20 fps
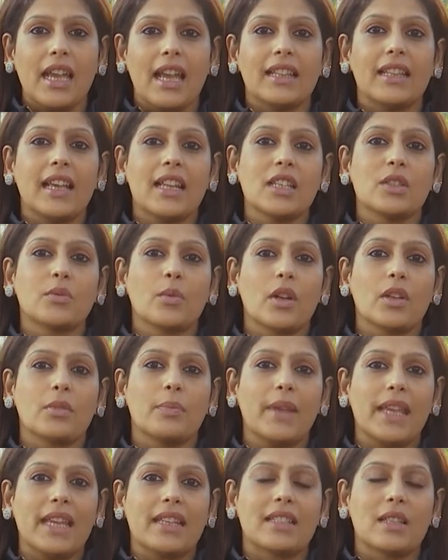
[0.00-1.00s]
and that is
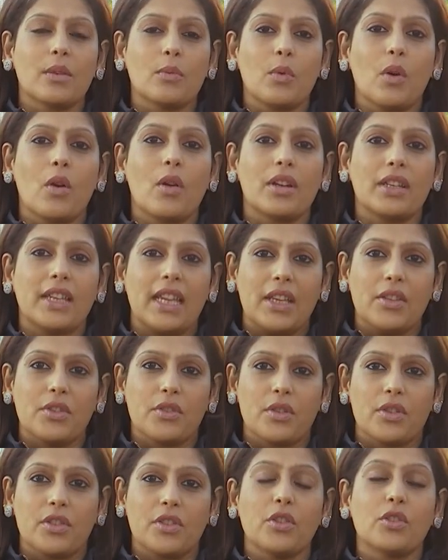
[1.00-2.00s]
what makes a war
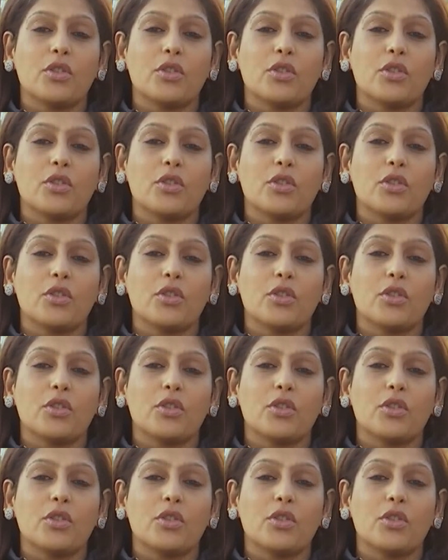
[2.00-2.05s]
dangerous.